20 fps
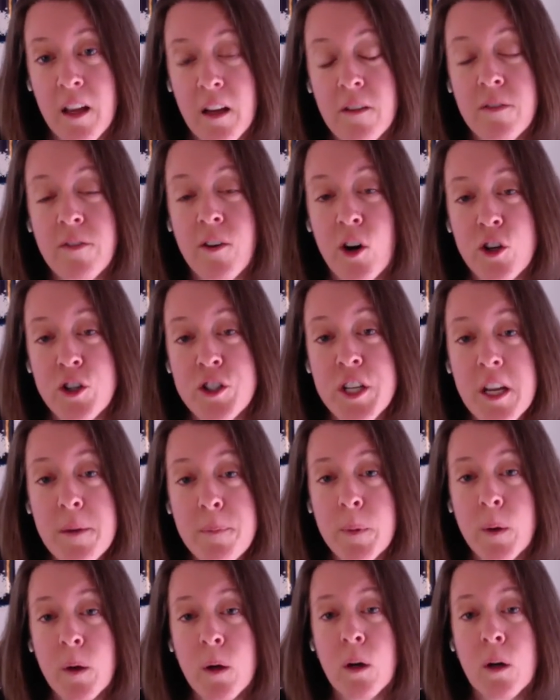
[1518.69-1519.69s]
far
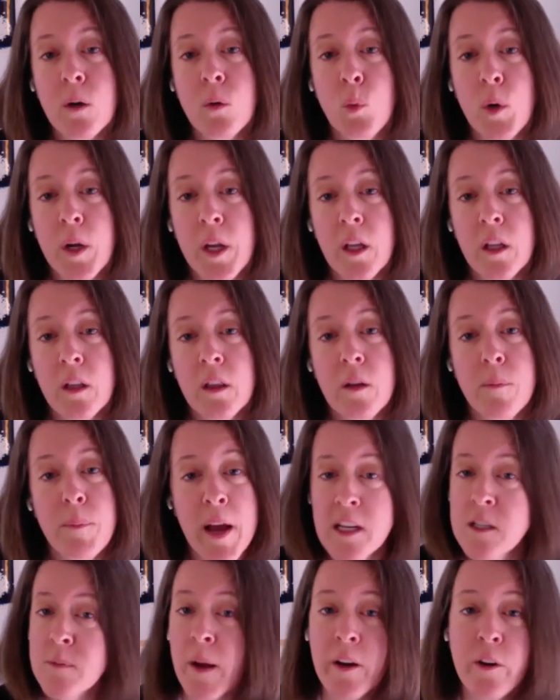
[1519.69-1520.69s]
deeper with the
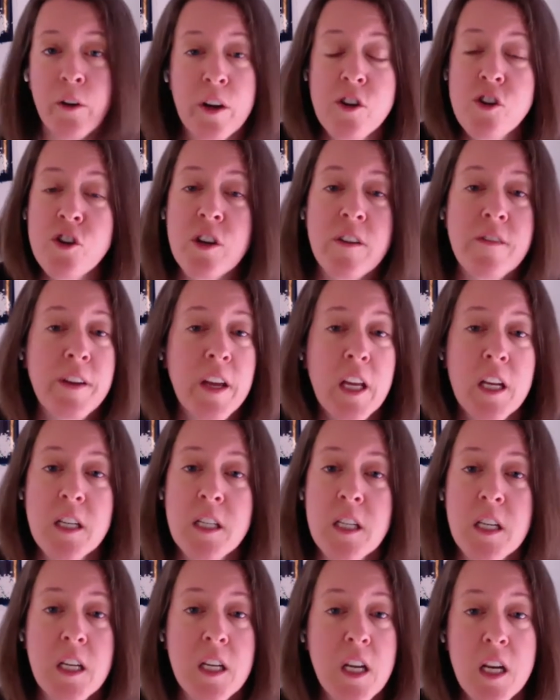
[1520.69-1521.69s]
mass migration event
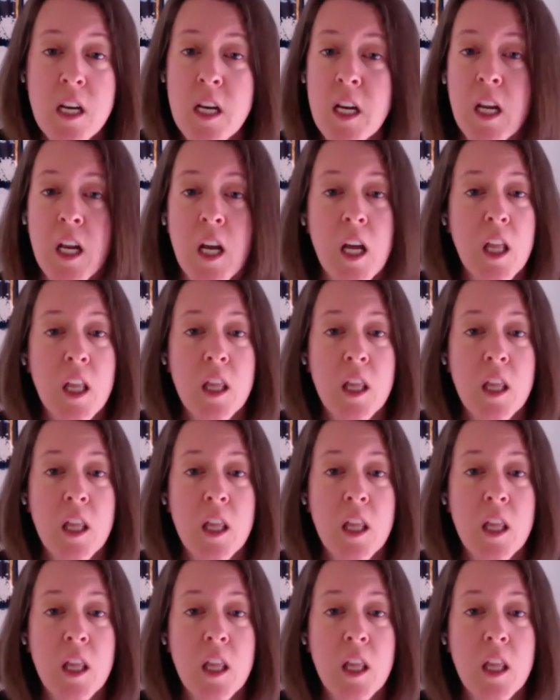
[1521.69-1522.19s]
in India